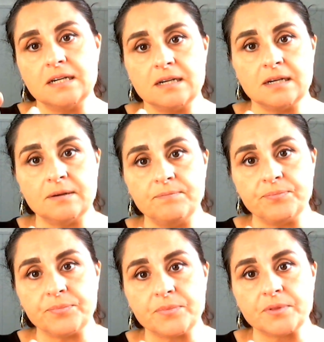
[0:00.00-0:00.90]

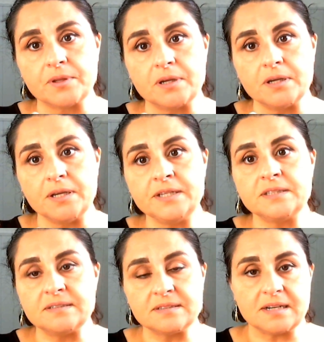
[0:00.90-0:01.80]

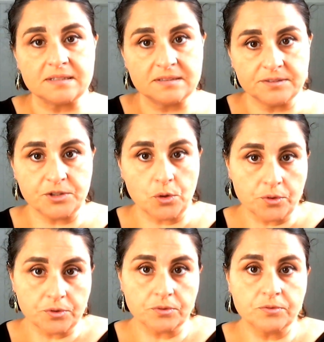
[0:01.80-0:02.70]
it extract the
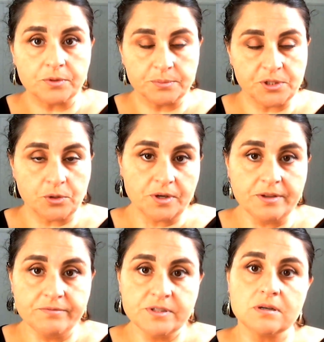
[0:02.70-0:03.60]
oil from the
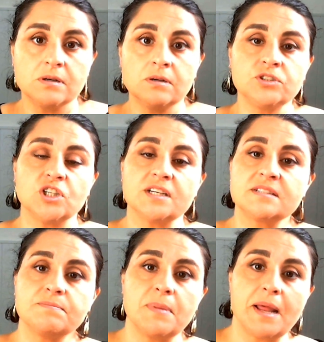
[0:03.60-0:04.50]
olives, or
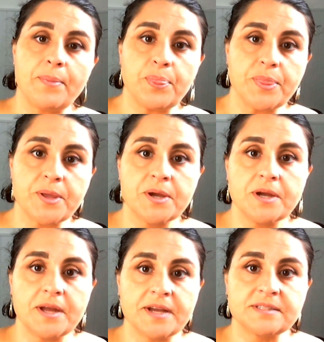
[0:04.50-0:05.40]
just blend
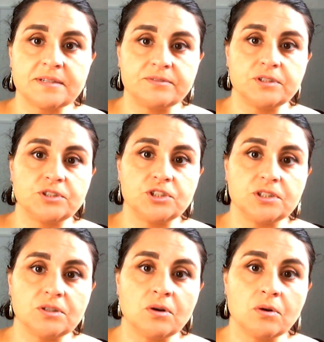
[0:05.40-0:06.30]
extra
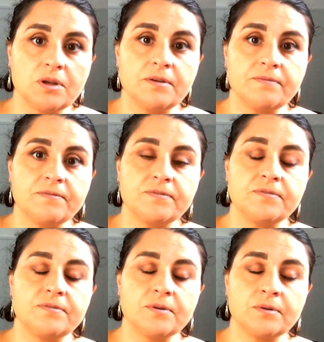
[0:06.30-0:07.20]
virgin olive
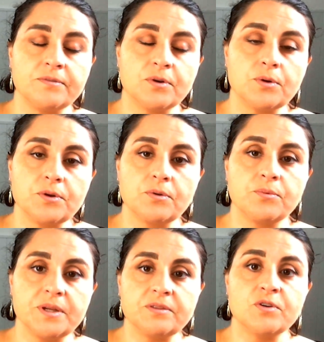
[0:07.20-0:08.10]
oil
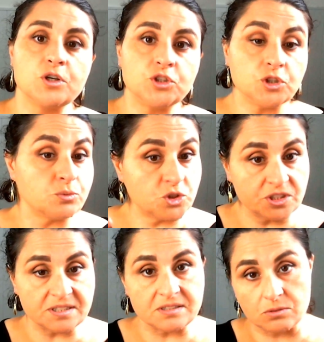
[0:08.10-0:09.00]
with virgin, which
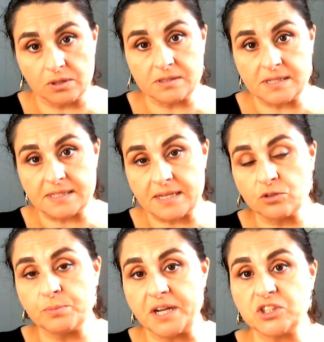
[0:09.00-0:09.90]
is the
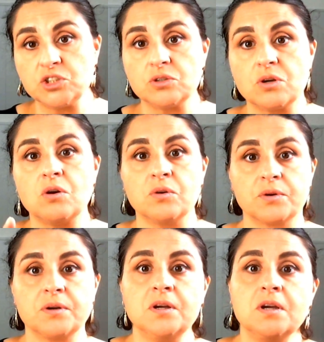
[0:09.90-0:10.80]
second pressure,
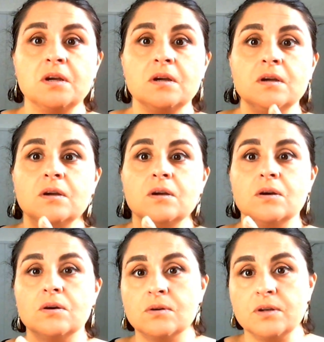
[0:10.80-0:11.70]
or
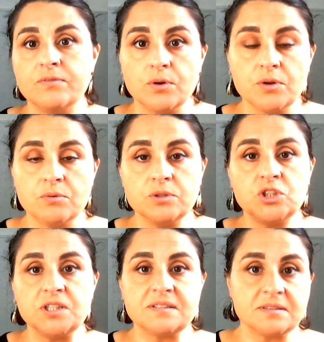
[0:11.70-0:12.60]
olive oil,
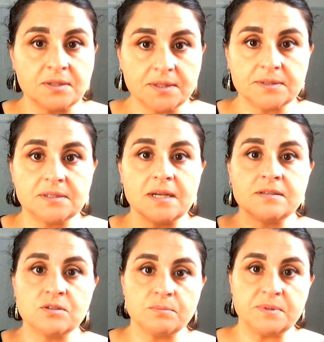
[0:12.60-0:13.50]
which is third
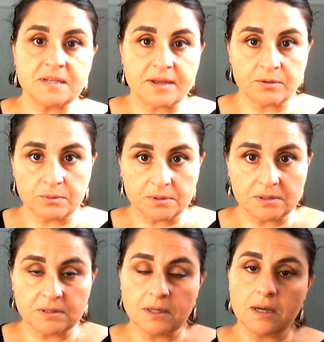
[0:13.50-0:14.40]
and
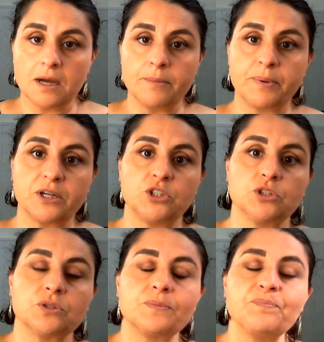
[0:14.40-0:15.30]
subsequent pressure.